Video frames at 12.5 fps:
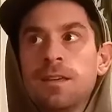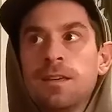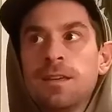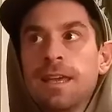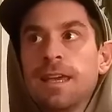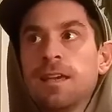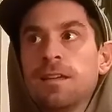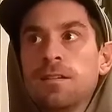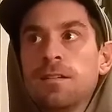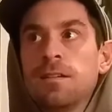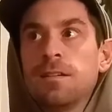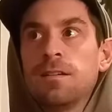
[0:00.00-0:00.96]

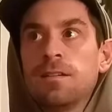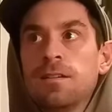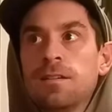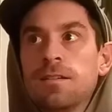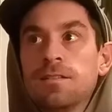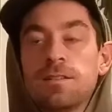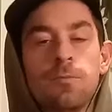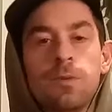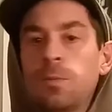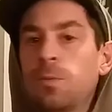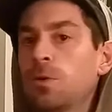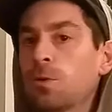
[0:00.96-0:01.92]
And some
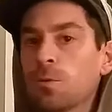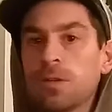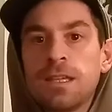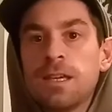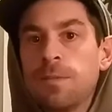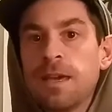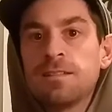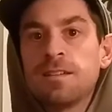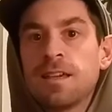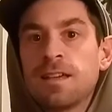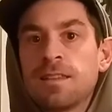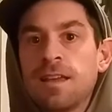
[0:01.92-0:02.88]
people are really amazing
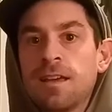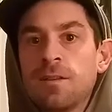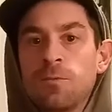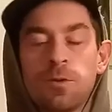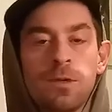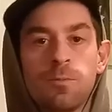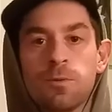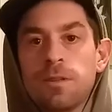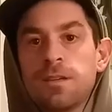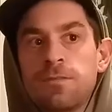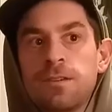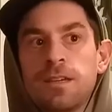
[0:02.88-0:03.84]
at that and really
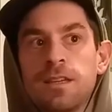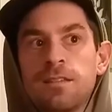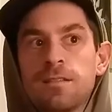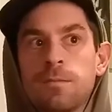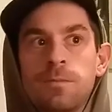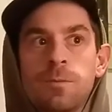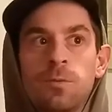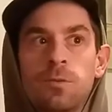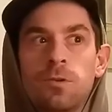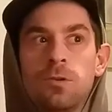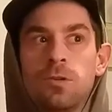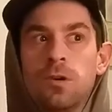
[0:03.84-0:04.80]
prolific, and some
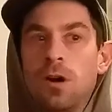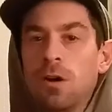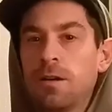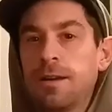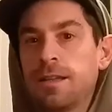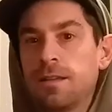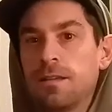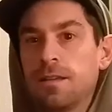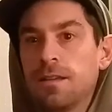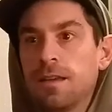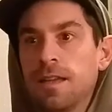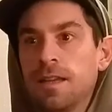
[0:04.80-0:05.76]
people aren't.
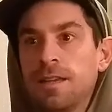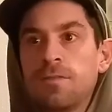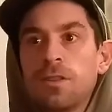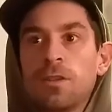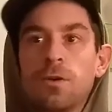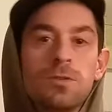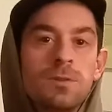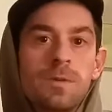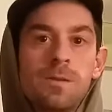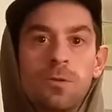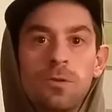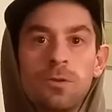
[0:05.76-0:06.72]
And even those
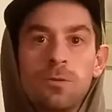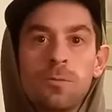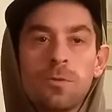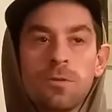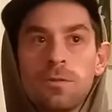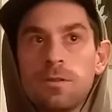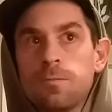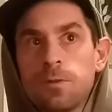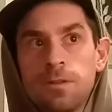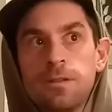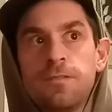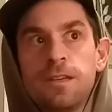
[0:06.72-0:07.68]
people who are
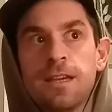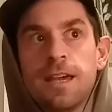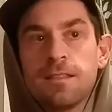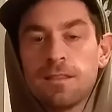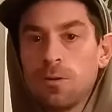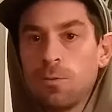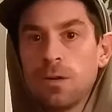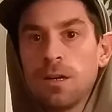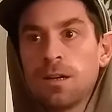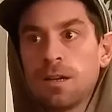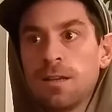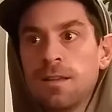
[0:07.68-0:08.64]
prolific at their work
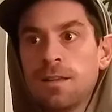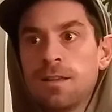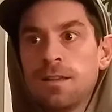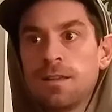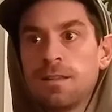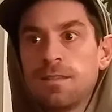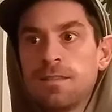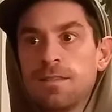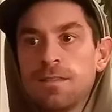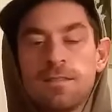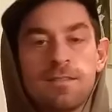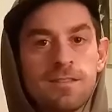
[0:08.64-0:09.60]

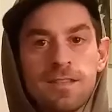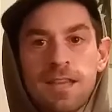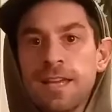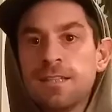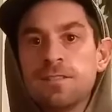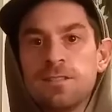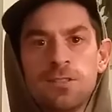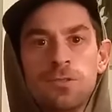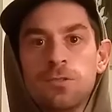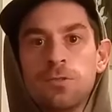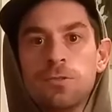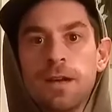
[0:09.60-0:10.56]
tend
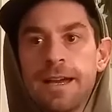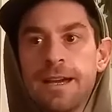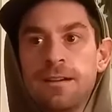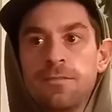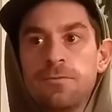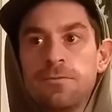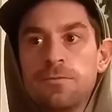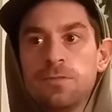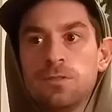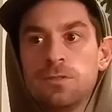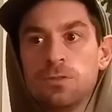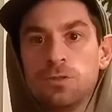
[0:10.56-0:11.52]
to have
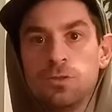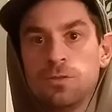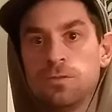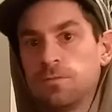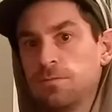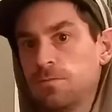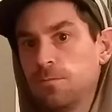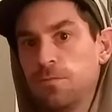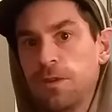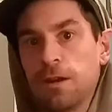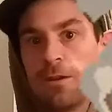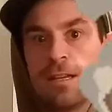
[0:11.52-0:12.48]

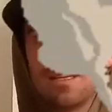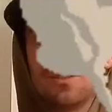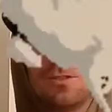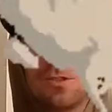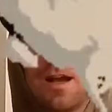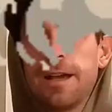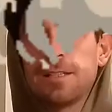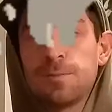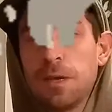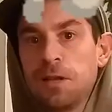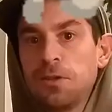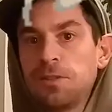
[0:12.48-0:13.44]
very dry
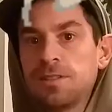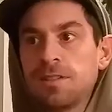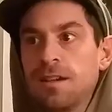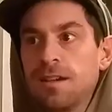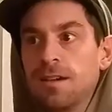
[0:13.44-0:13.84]
spells.